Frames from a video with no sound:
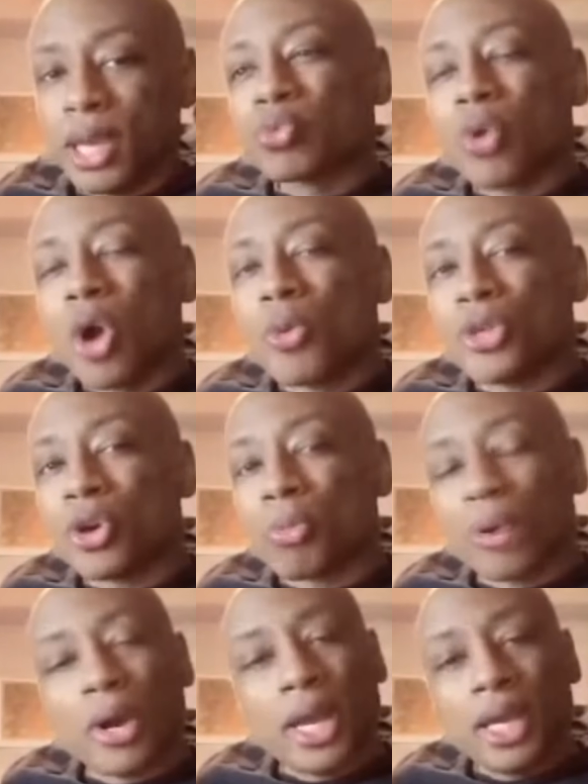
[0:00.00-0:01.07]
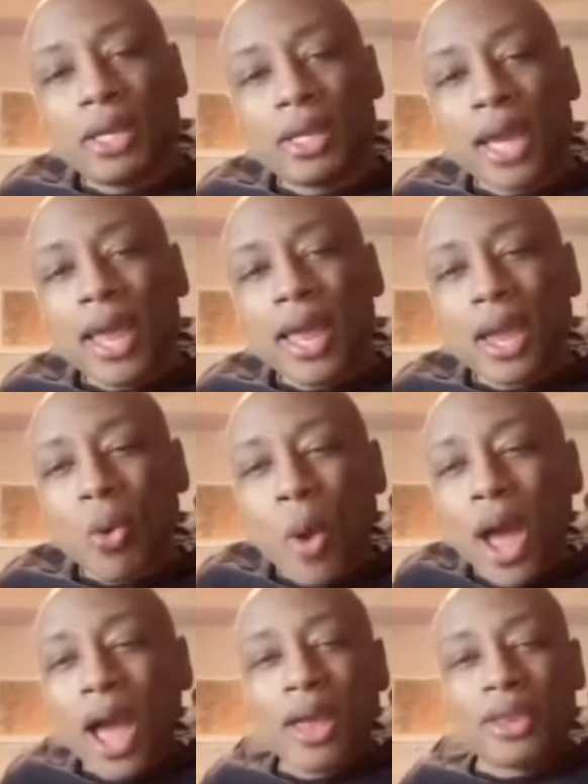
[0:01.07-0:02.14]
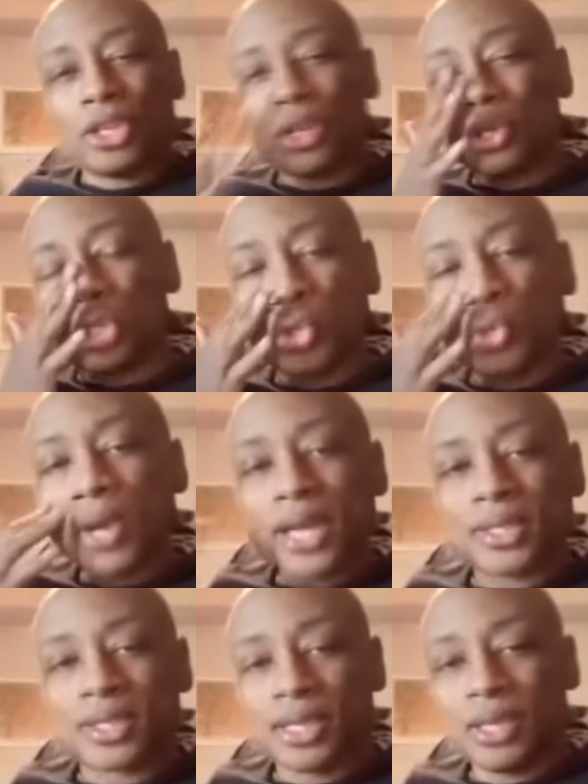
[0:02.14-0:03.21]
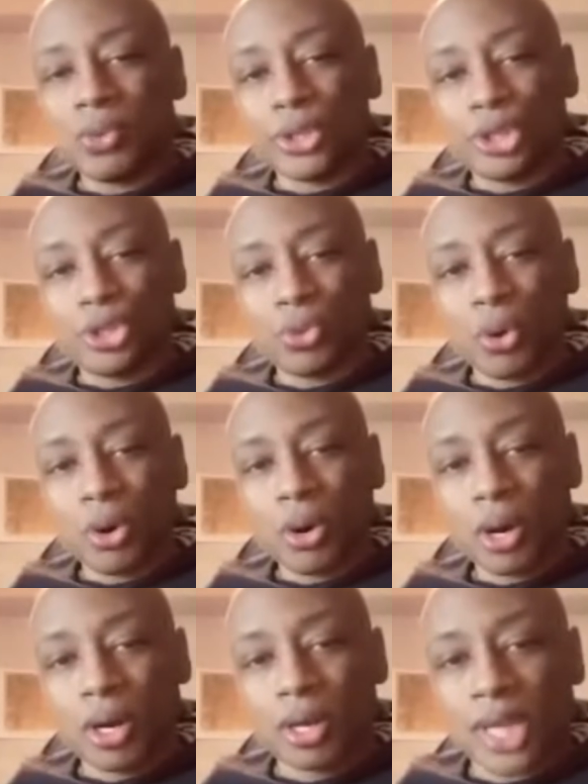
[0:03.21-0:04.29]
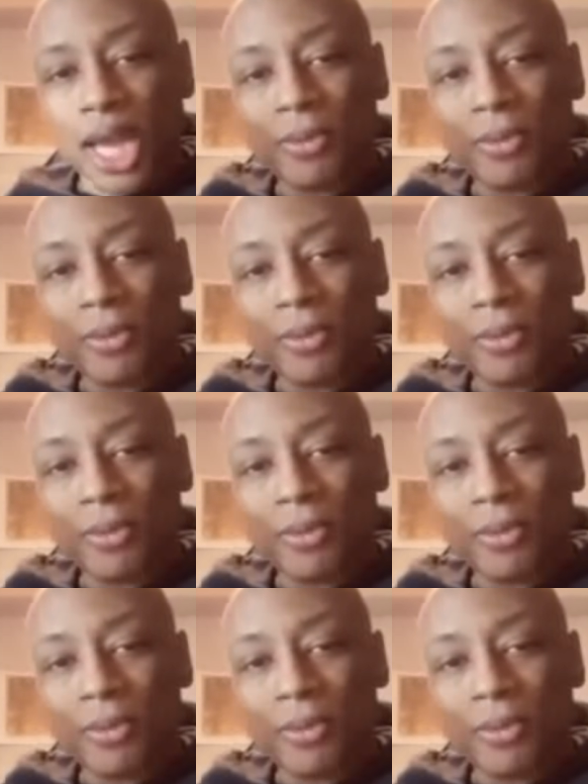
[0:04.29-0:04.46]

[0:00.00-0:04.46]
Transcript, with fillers: What's wrong with your brain? Like like why do you not see what you are?